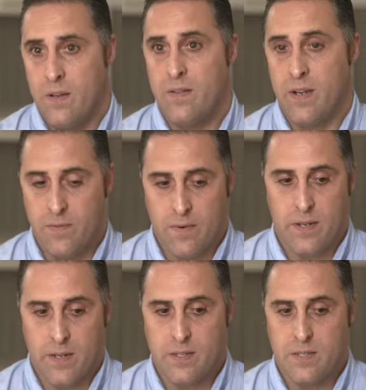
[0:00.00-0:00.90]

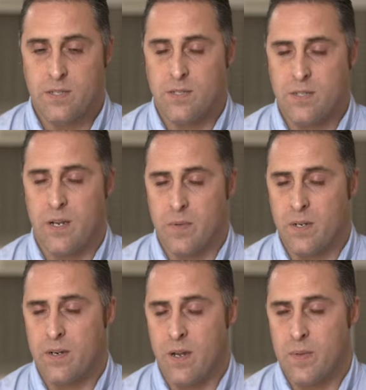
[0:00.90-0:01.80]
Thankfully, it's kept
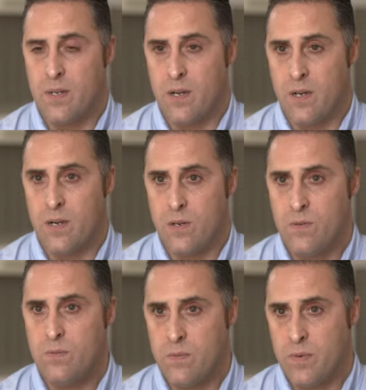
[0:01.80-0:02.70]
it down
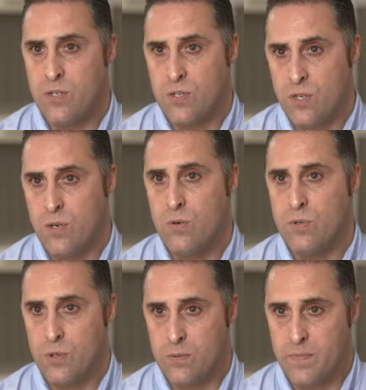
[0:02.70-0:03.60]
low. The pressure's low,
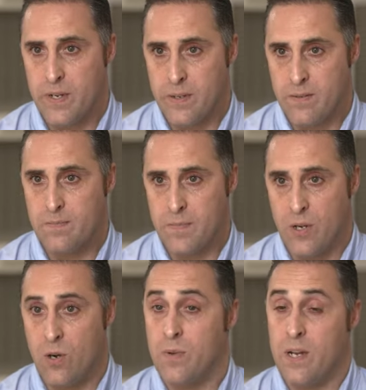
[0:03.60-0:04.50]
so I can
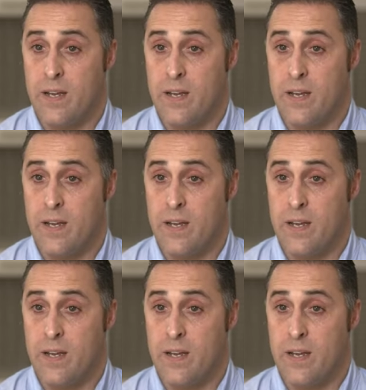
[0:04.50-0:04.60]
get on with